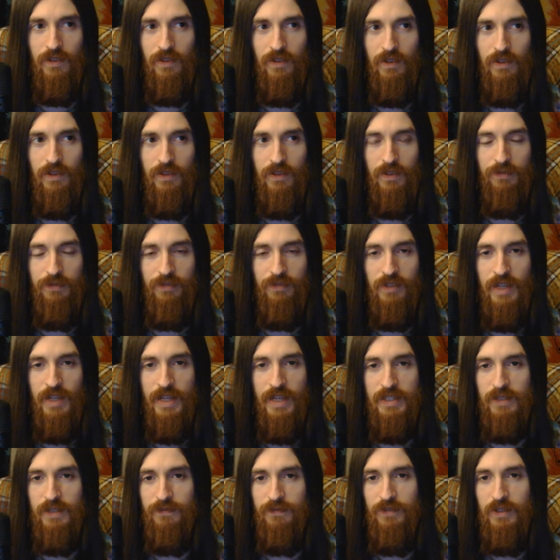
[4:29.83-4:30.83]
the
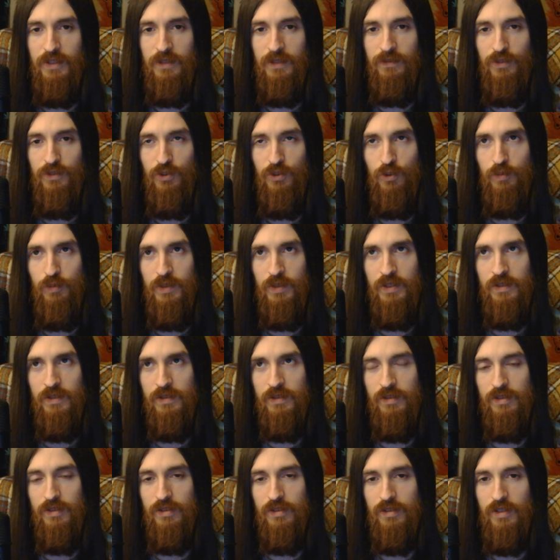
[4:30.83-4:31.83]
philosophy of
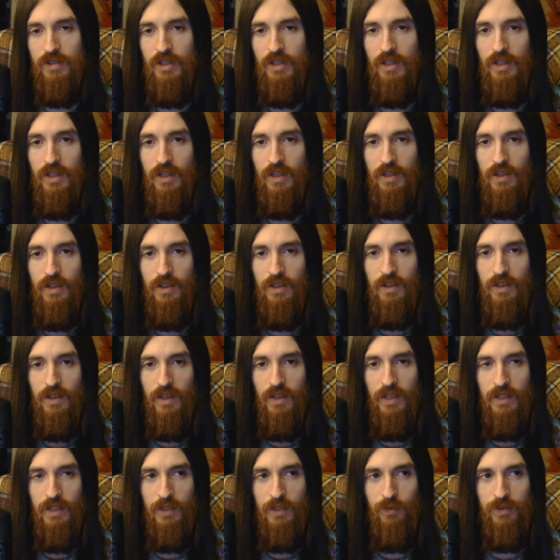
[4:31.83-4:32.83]
humans,
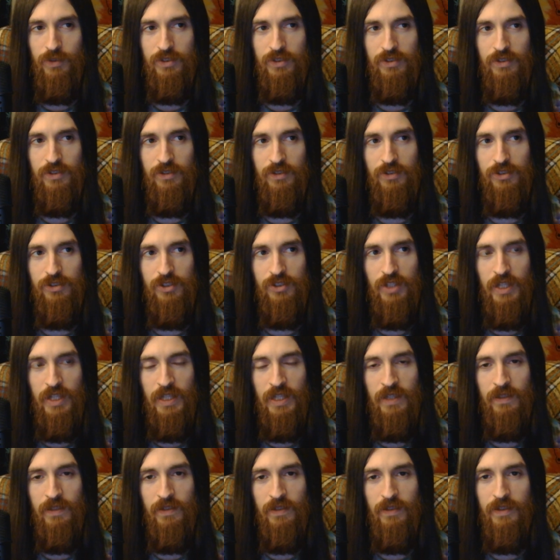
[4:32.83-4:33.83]
and he wants to
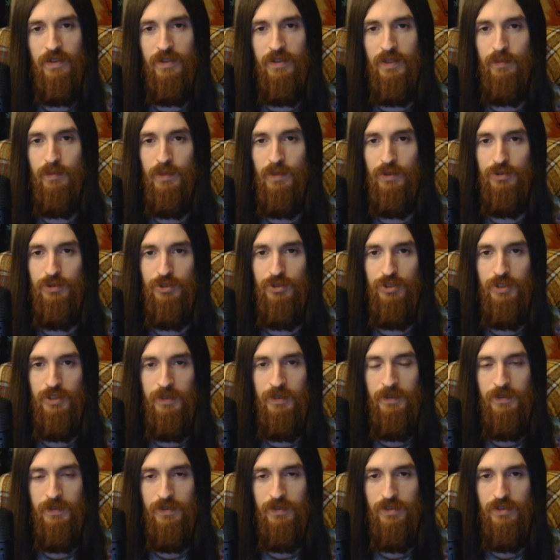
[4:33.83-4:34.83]
understand their
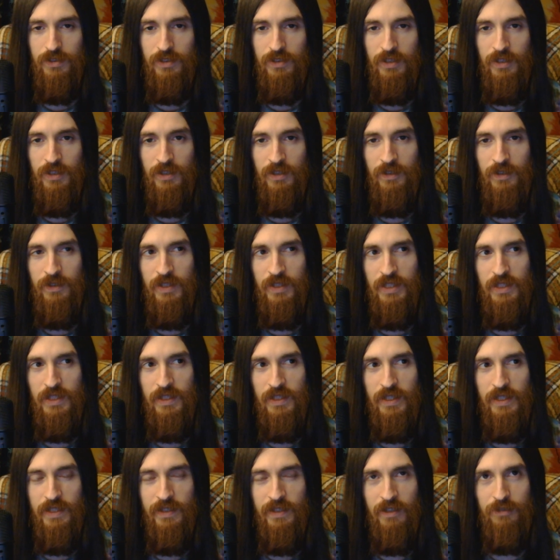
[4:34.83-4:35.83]
emotions, and
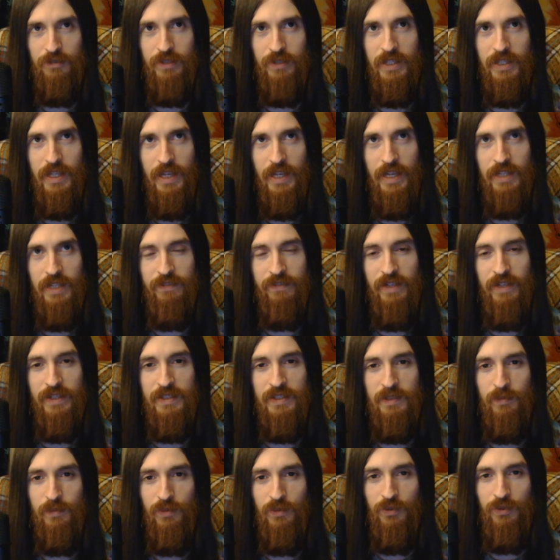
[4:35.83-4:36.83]
Elric kind of has
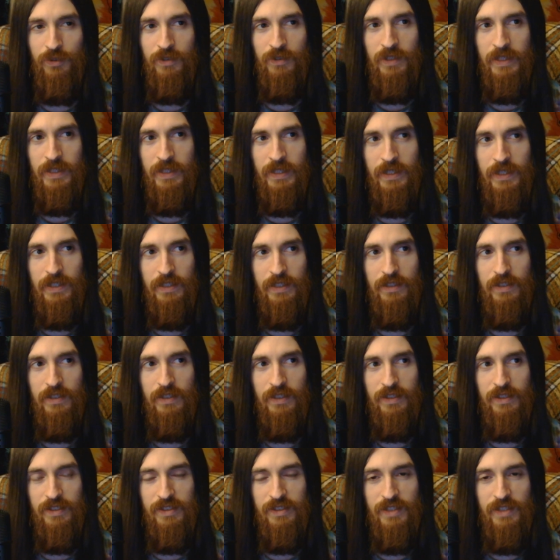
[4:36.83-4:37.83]
a more
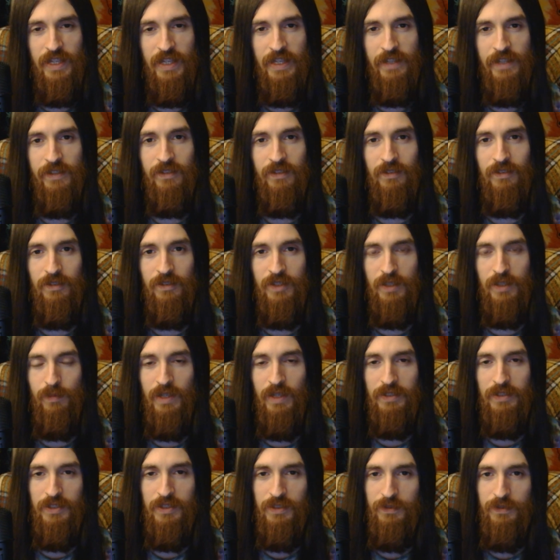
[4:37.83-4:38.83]
desire to learn
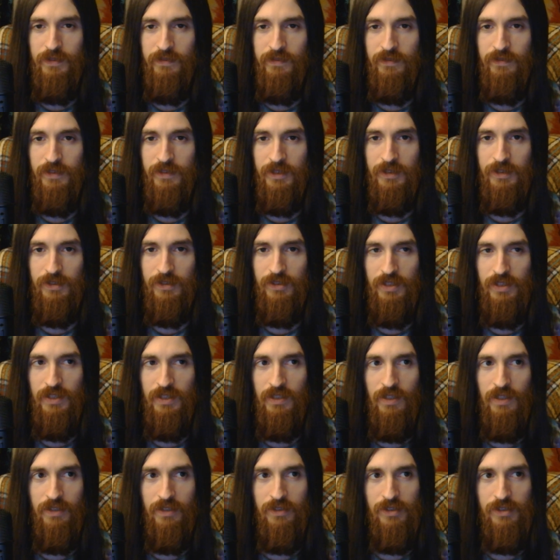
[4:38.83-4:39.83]
about the universe
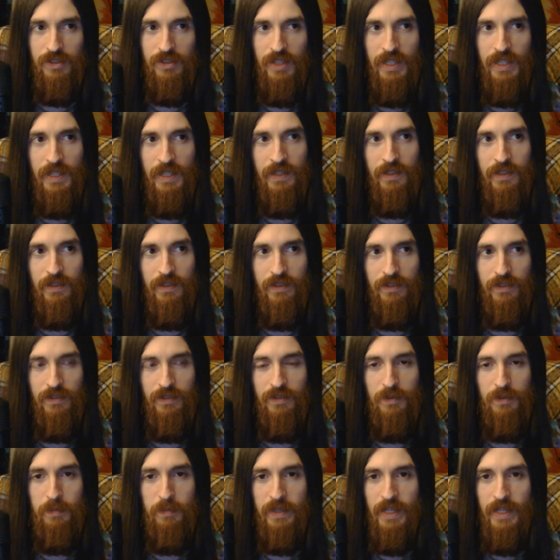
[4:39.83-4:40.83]
and understand
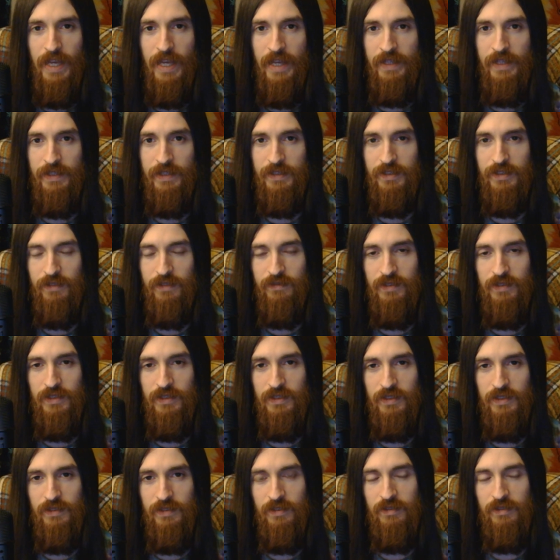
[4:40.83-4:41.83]
the mechanics of
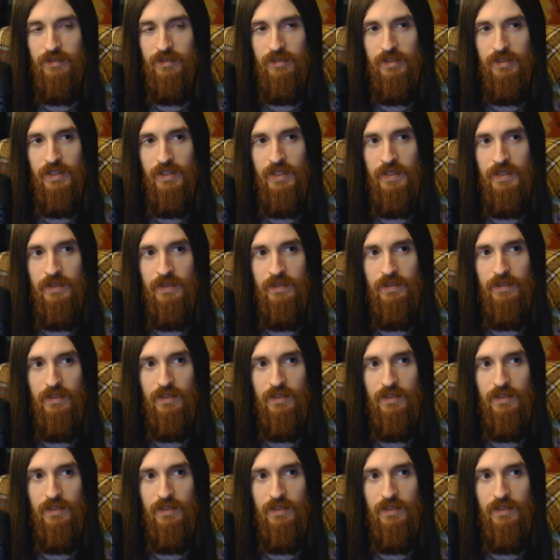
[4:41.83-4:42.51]
it, and understand